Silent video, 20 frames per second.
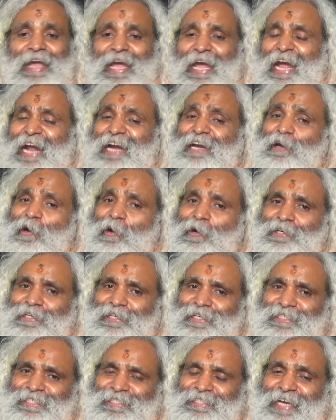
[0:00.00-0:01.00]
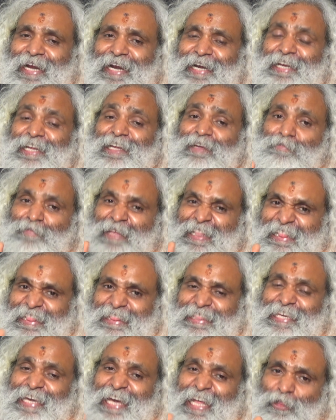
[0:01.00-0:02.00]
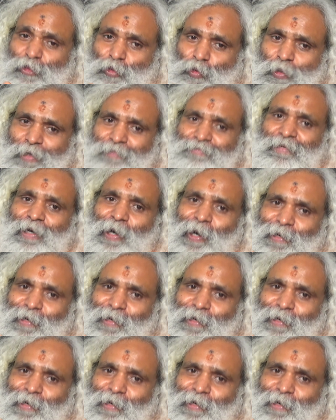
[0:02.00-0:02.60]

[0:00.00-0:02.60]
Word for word: and understanding Mithyatvam